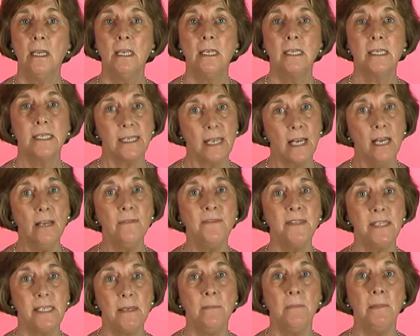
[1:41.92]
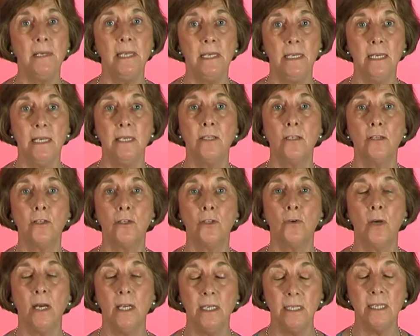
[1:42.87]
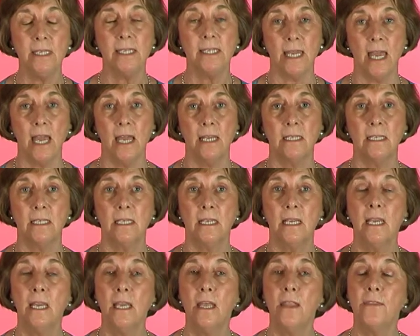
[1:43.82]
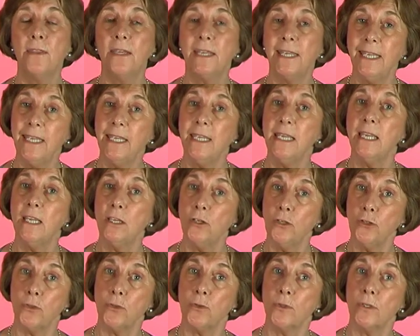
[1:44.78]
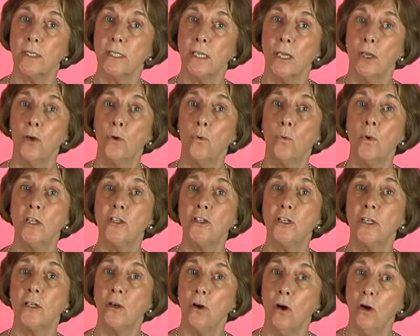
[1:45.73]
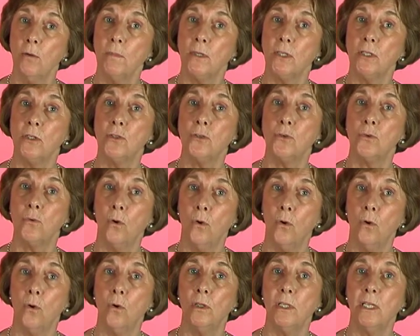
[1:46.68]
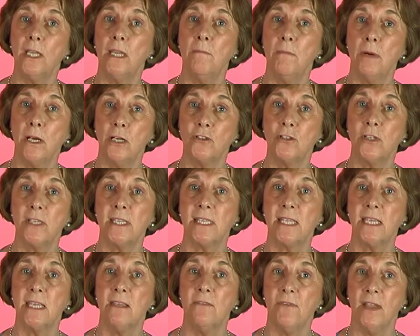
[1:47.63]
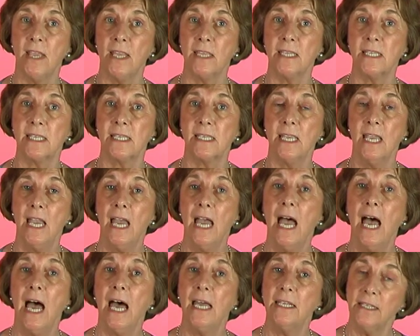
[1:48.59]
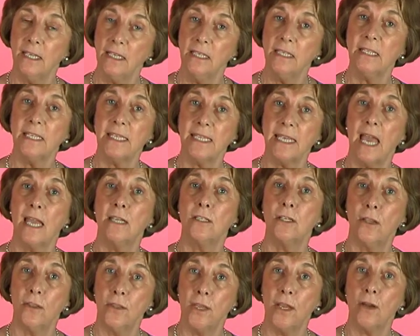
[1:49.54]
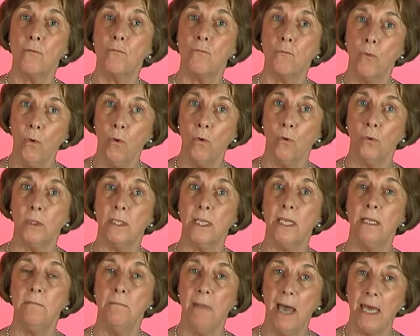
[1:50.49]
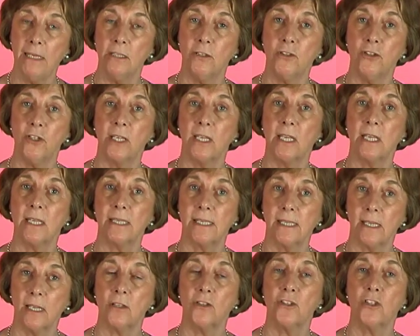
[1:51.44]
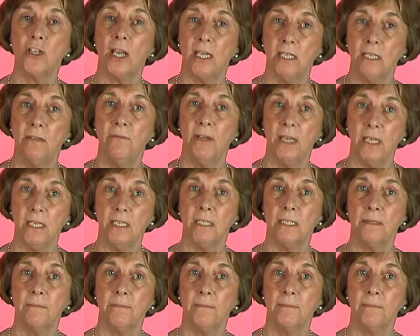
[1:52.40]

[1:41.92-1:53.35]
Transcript: Staff simply need to understand the key issues which are common to all emergency events and understand their role in managing such an event.